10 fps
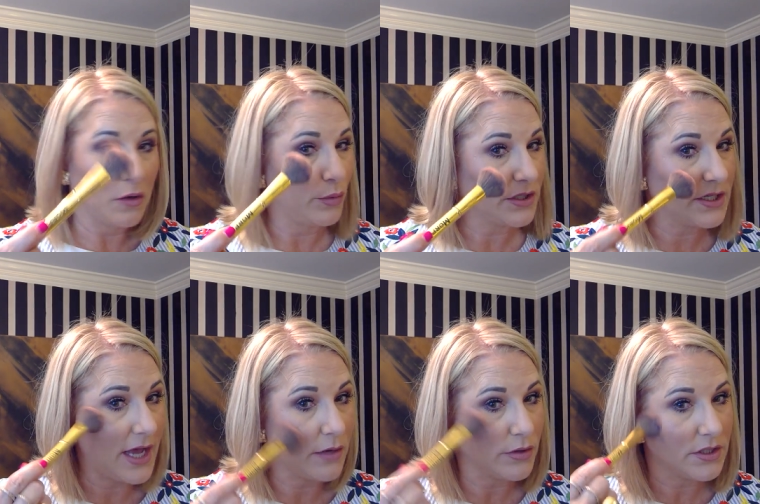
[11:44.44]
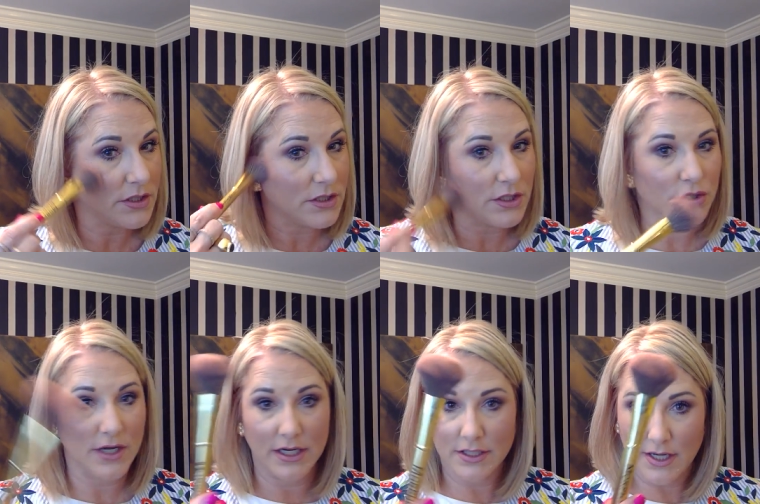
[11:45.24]
went to town with this
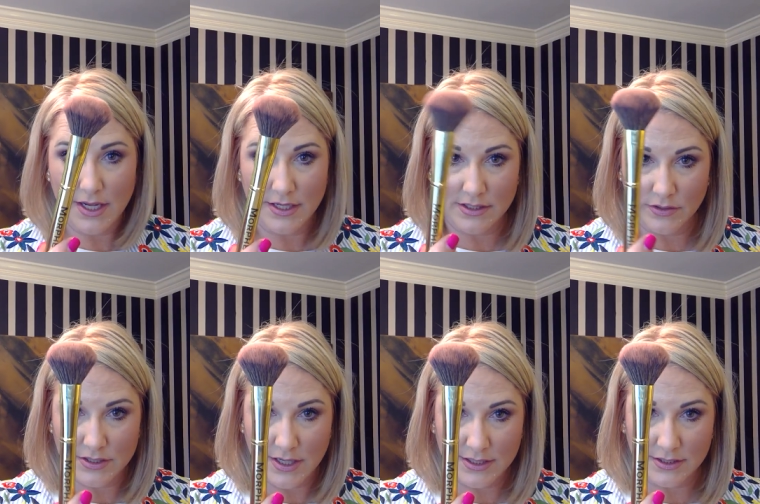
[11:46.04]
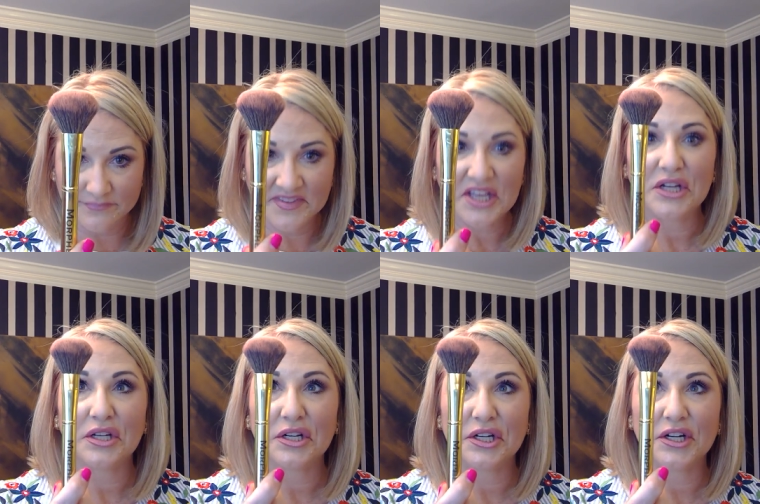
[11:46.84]
yesterday and today, so it's nice and
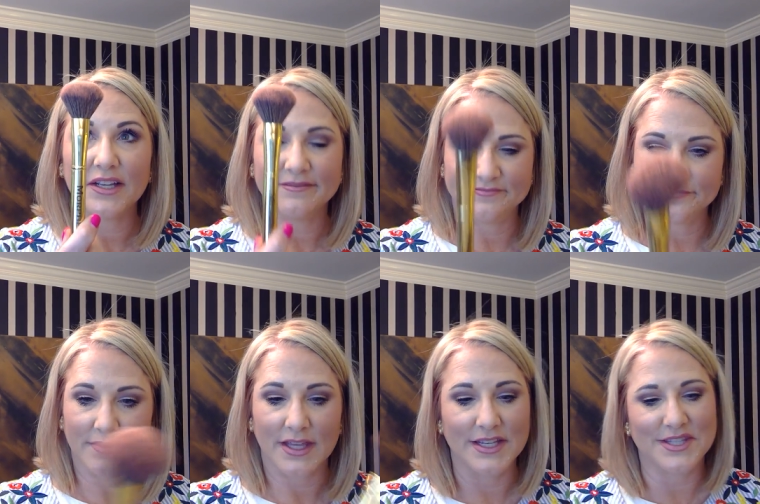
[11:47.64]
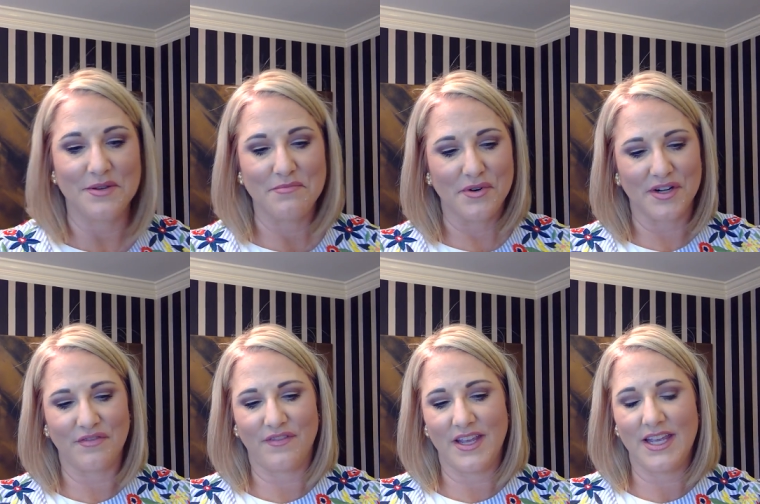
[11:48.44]
dirty. It's the
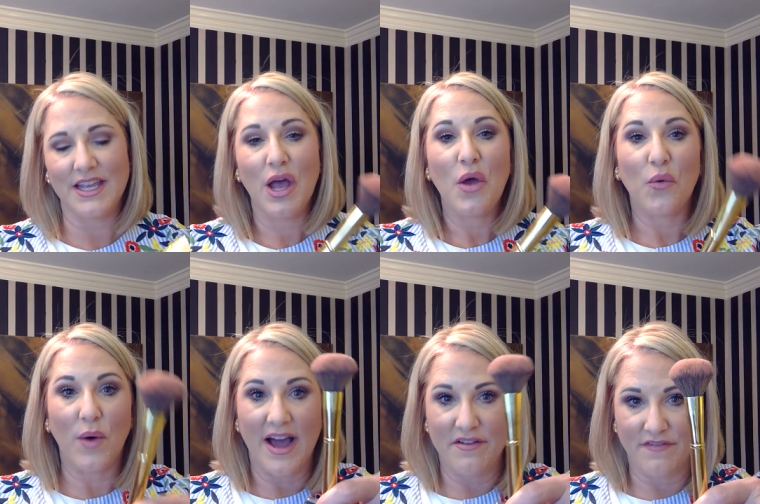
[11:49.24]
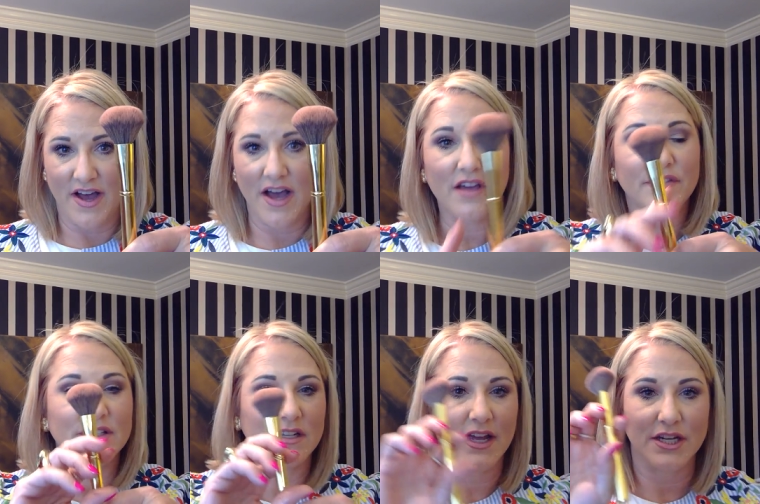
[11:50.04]
Morphe Y five. It's
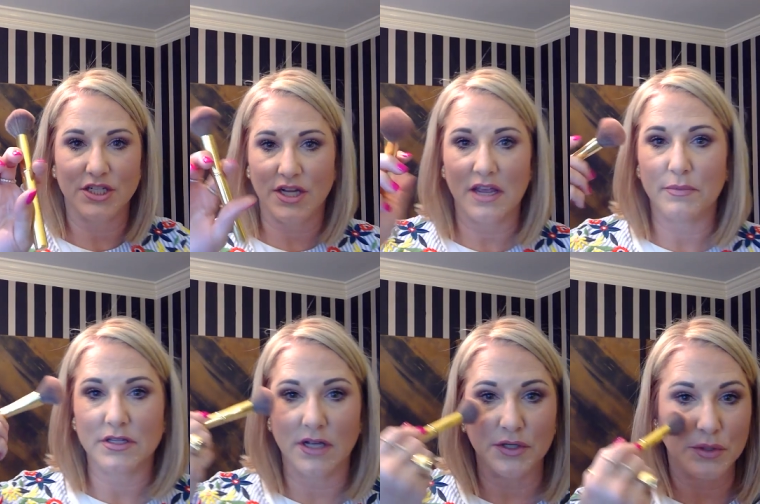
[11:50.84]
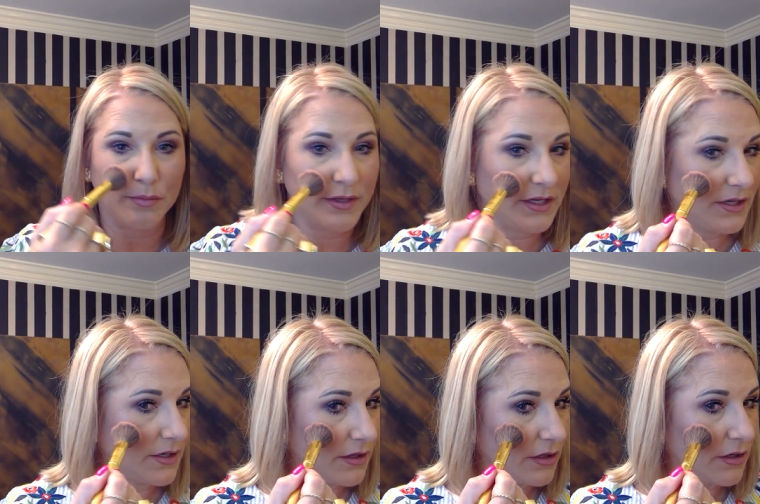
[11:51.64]
a nice shape. It's not too
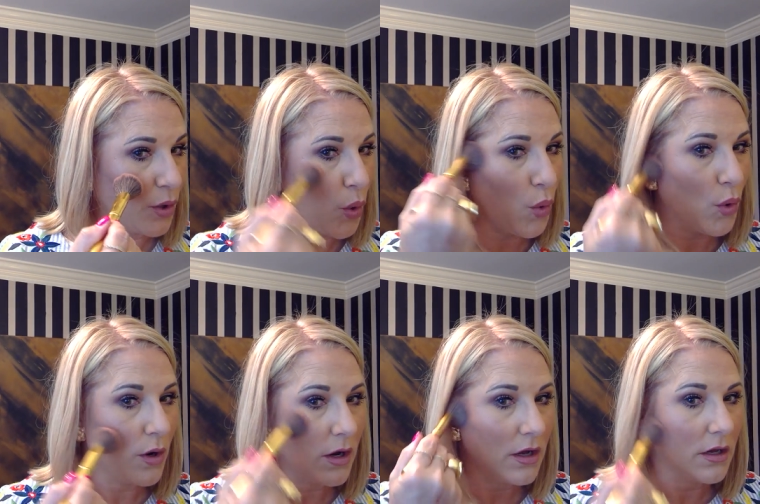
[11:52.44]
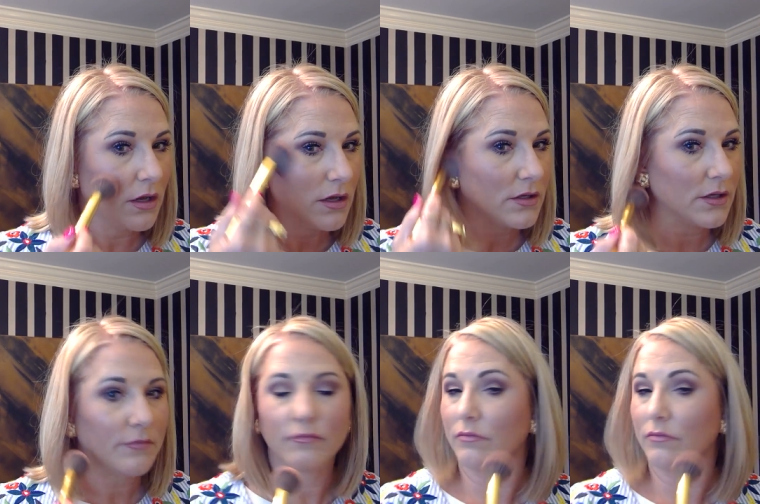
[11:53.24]
big. Look. I